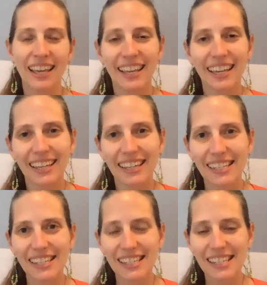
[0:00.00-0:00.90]

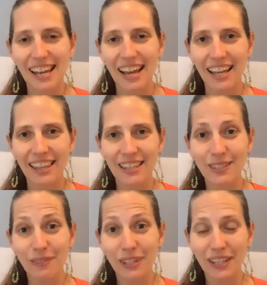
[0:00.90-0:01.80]
and this
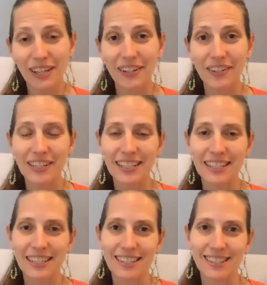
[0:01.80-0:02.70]
video
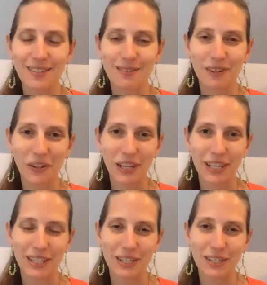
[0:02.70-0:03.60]
is
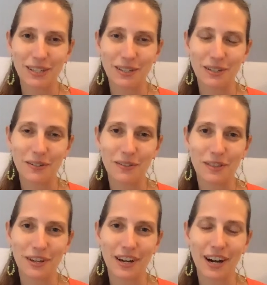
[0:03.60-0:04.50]
devoted to
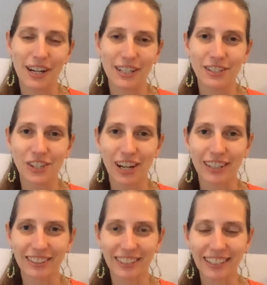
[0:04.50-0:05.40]
the Heart
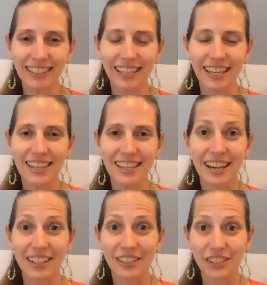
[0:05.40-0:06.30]
Chakra, the
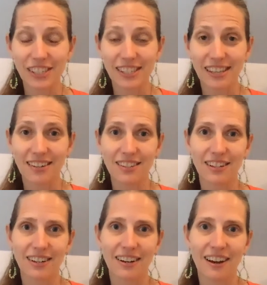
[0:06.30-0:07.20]
energy
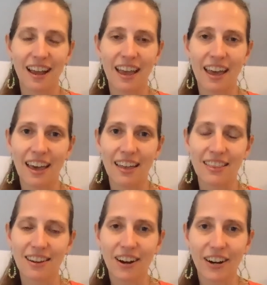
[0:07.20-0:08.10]
center at
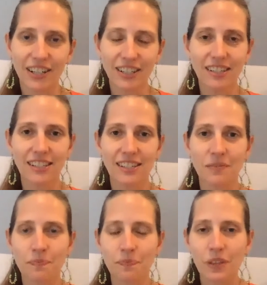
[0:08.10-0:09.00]
the heart.
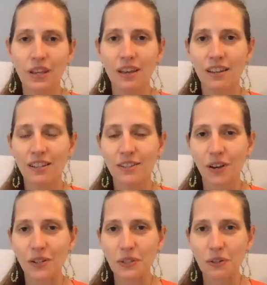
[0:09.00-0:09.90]
It's
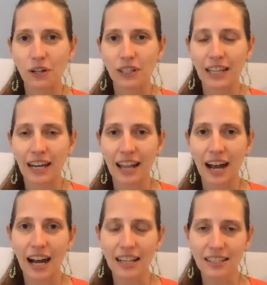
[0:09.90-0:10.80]
also called
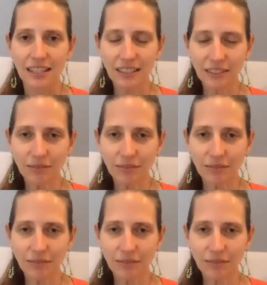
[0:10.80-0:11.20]
Anahata,